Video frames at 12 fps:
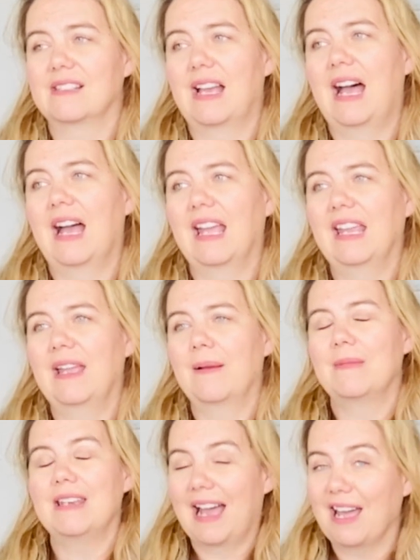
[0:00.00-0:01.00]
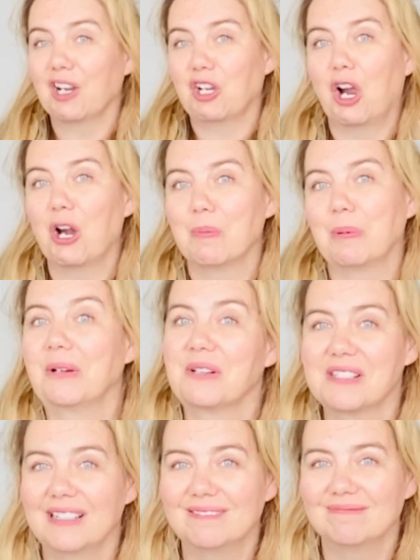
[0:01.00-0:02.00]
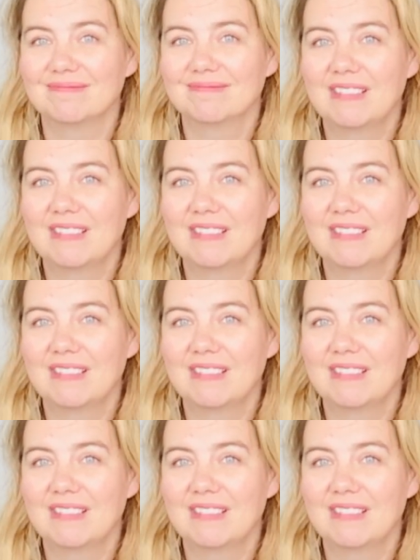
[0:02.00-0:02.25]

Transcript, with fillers: I am not a car person.